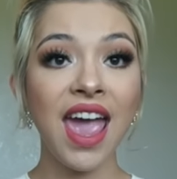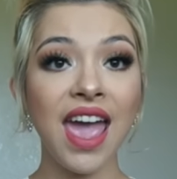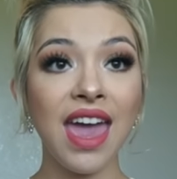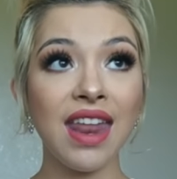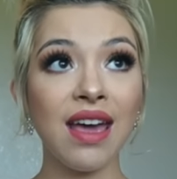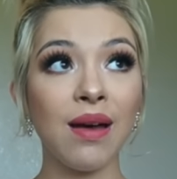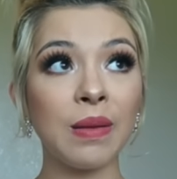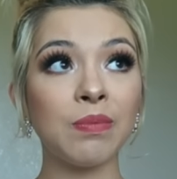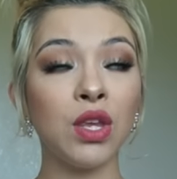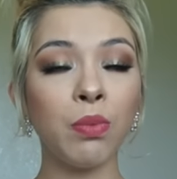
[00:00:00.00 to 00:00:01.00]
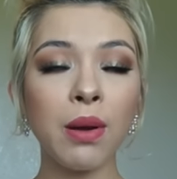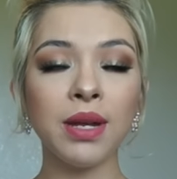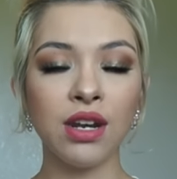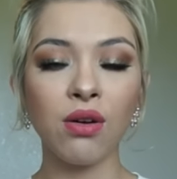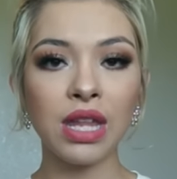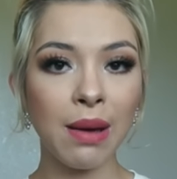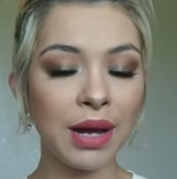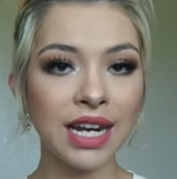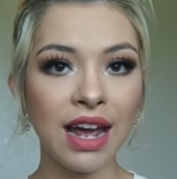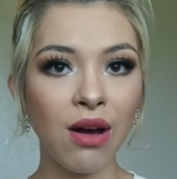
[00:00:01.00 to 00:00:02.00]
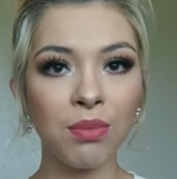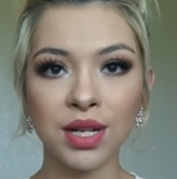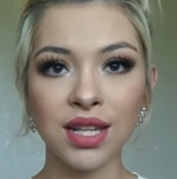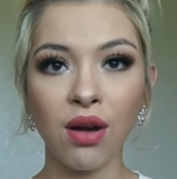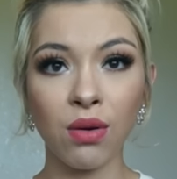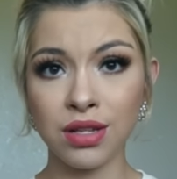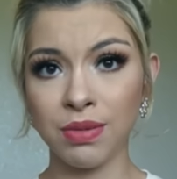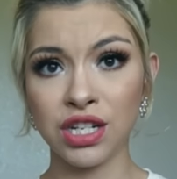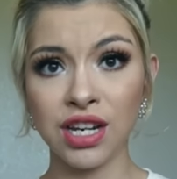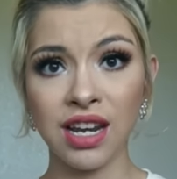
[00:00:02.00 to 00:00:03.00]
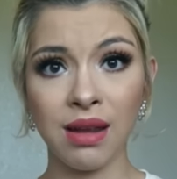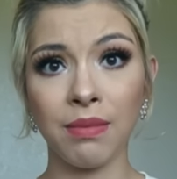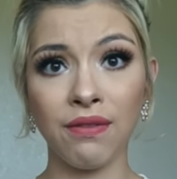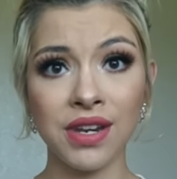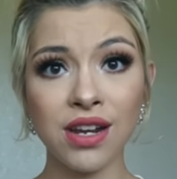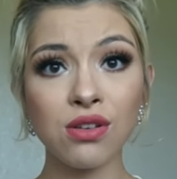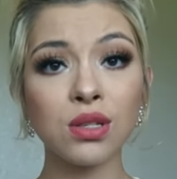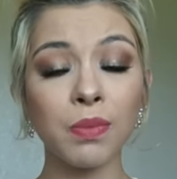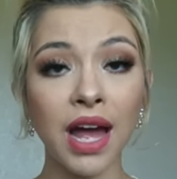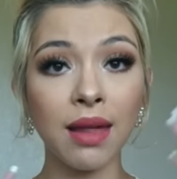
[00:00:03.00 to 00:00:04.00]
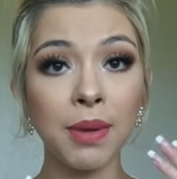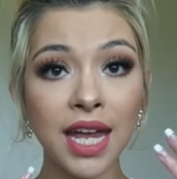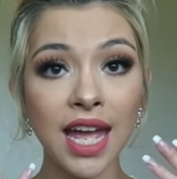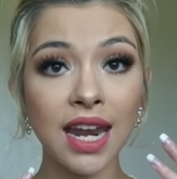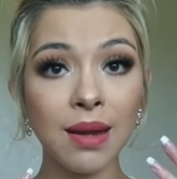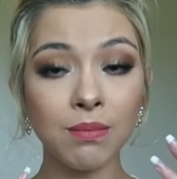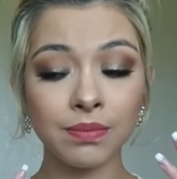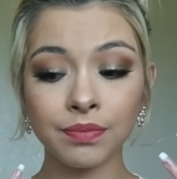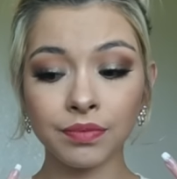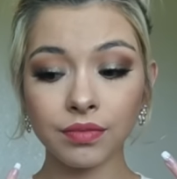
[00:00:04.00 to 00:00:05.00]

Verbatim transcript: and um, you probably know that by now because I always mention it in my videos, but I pick at it